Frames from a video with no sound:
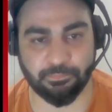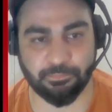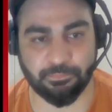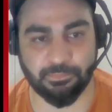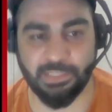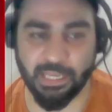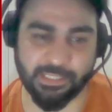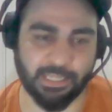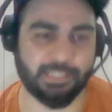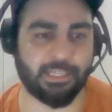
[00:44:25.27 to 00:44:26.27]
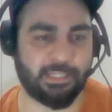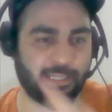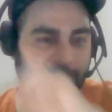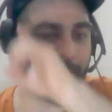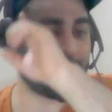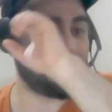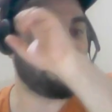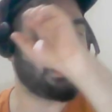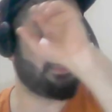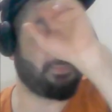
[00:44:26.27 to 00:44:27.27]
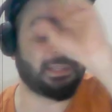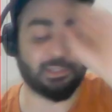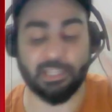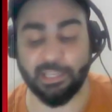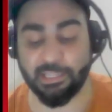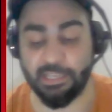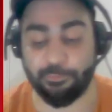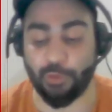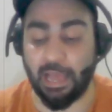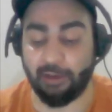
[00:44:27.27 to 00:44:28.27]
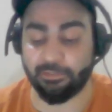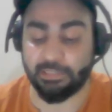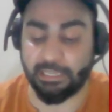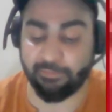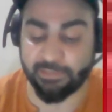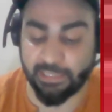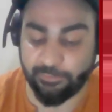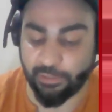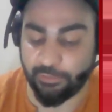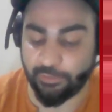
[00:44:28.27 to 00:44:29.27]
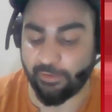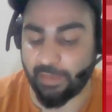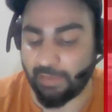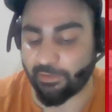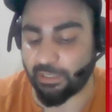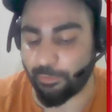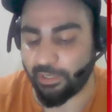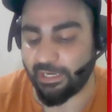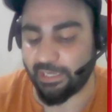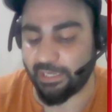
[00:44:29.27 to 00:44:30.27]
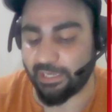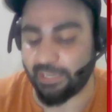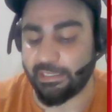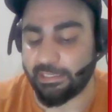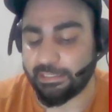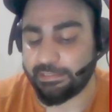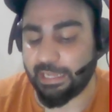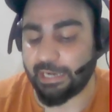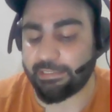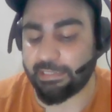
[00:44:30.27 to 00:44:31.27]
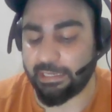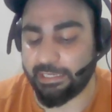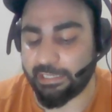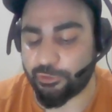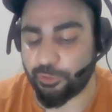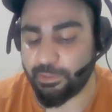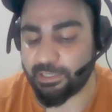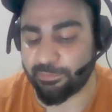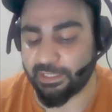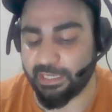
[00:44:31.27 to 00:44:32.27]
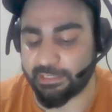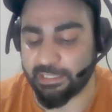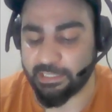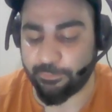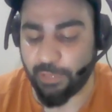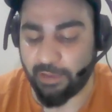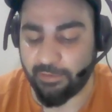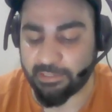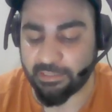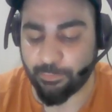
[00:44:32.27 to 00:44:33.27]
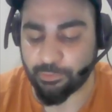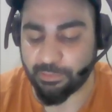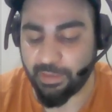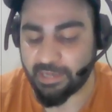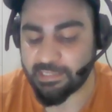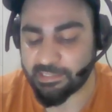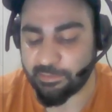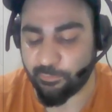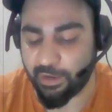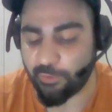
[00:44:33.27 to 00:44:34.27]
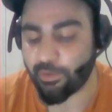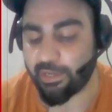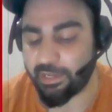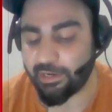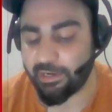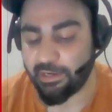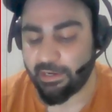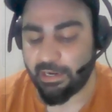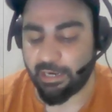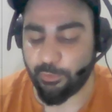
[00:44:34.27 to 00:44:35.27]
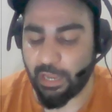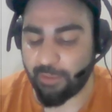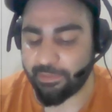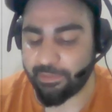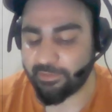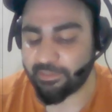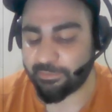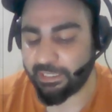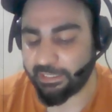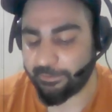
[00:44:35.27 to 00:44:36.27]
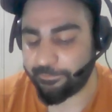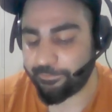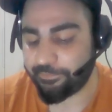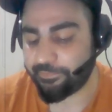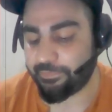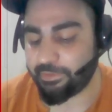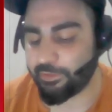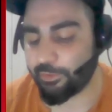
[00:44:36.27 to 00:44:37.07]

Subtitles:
Yes. But the thing is, if you have a tabular data, that data should be something like this. If you have, let's suppose, some x and some y over here, and you have been given some data, okay,